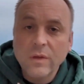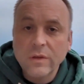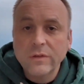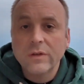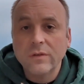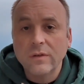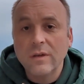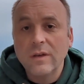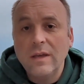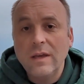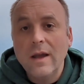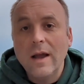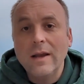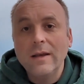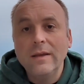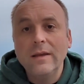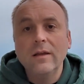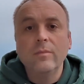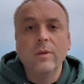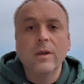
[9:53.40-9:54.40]
this is the key
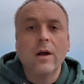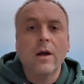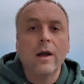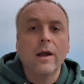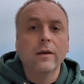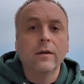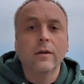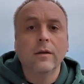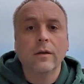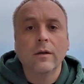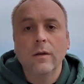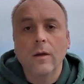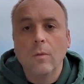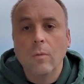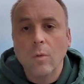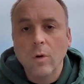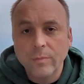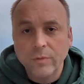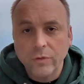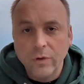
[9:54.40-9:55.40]
idea behind a
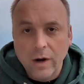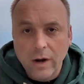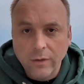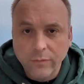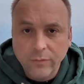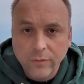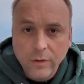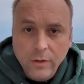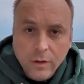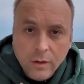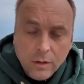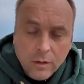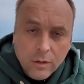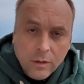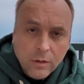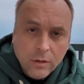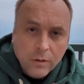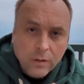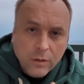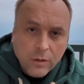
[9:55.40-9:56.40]
warp drive.
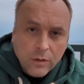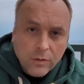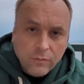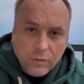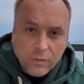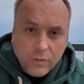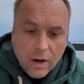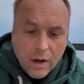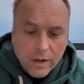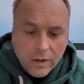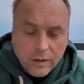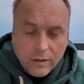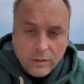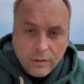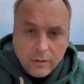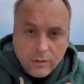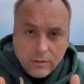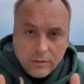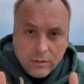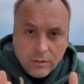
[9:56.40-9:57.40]
If you've got a
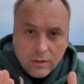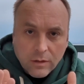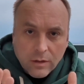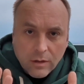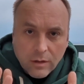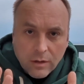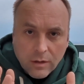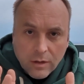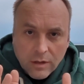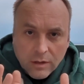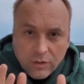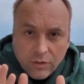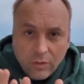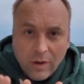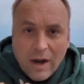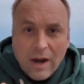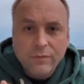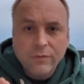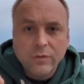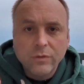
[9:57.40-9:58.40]

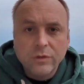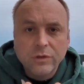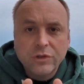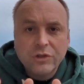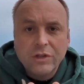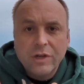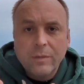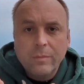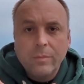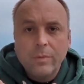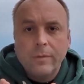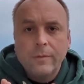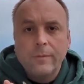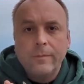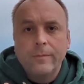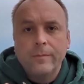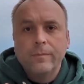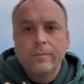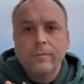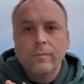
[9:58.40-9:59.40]
craft or a ship
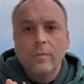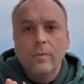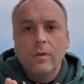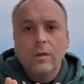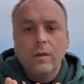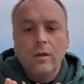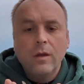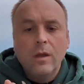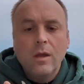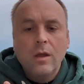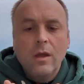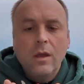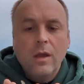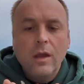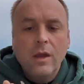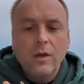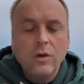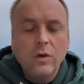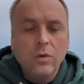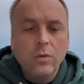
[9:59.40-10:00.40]

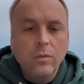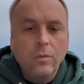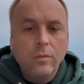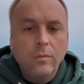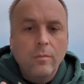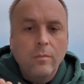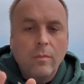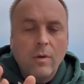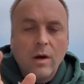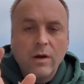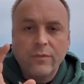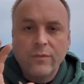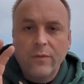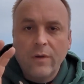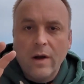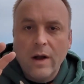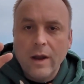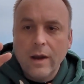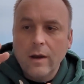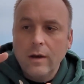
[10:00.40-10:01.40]
and you
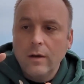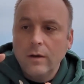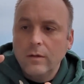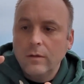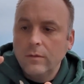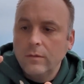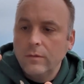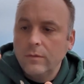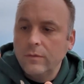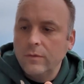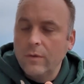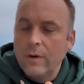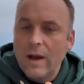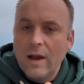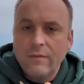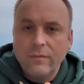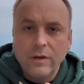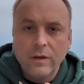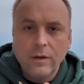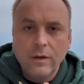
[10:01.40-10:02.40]
modify the
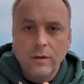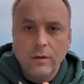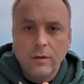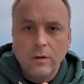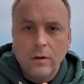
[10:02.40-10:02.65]
gravity,